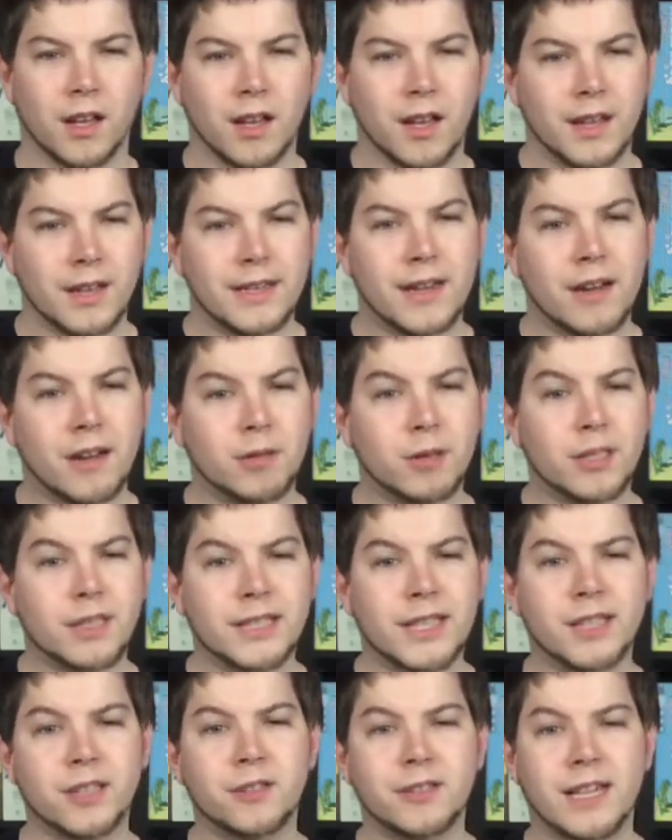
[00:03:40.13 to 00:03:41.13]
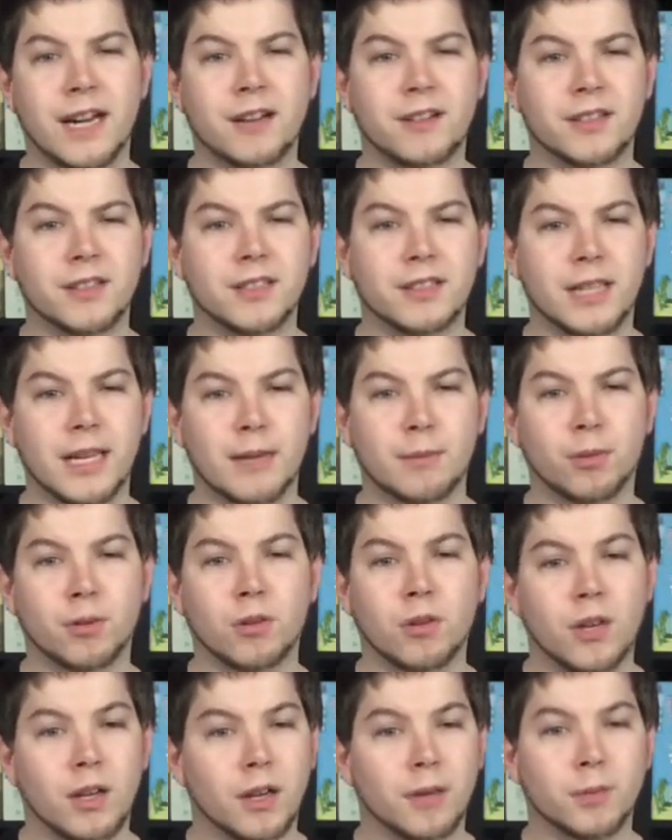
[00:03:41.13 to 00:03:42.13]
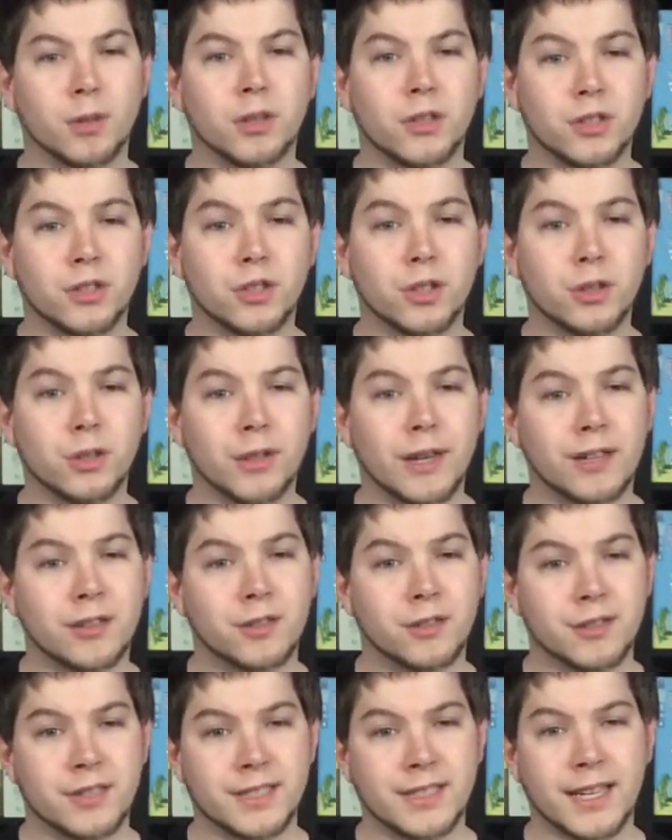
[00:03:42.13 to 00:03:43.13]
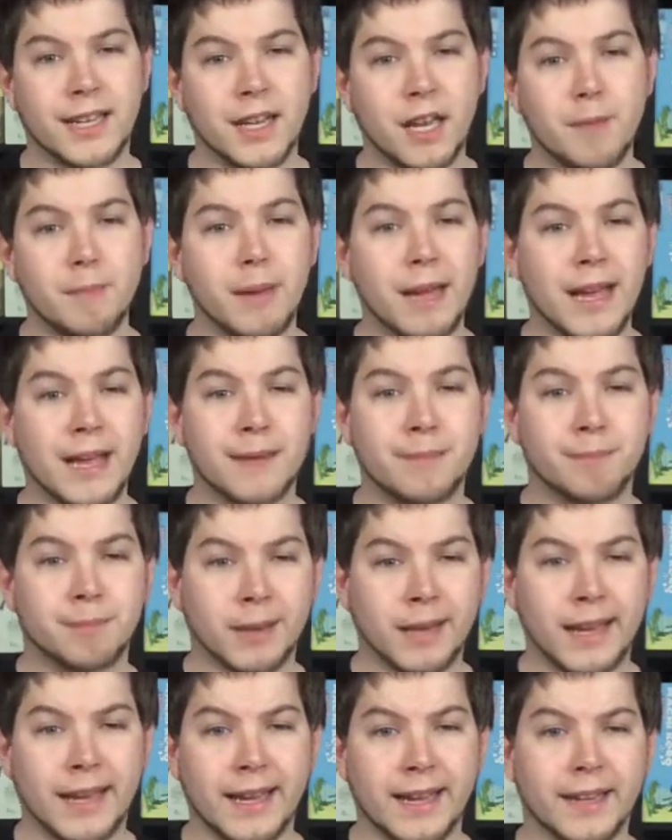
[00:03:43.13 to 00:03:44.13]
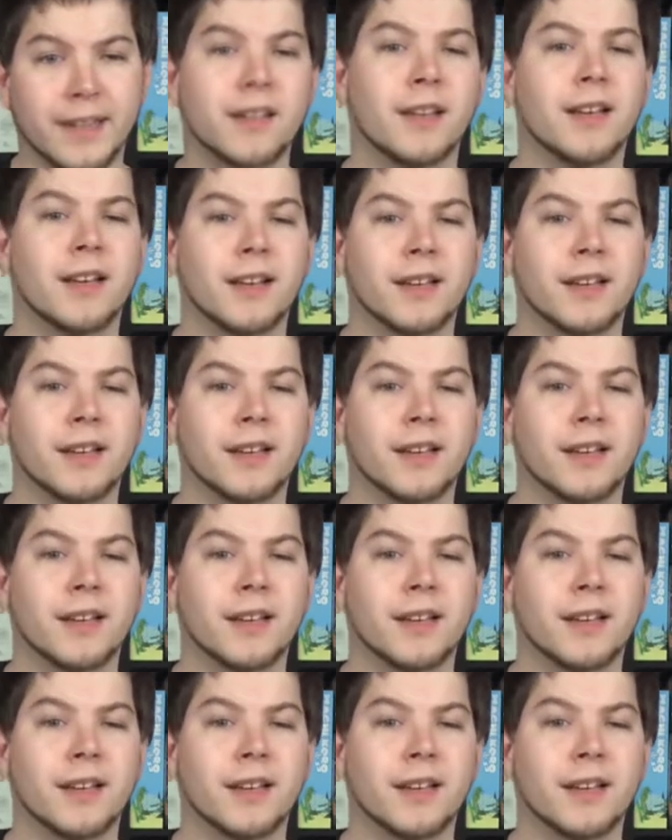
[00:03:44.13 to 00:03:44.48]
Now I want to take you down to the table. I'm going to show you how to set up and play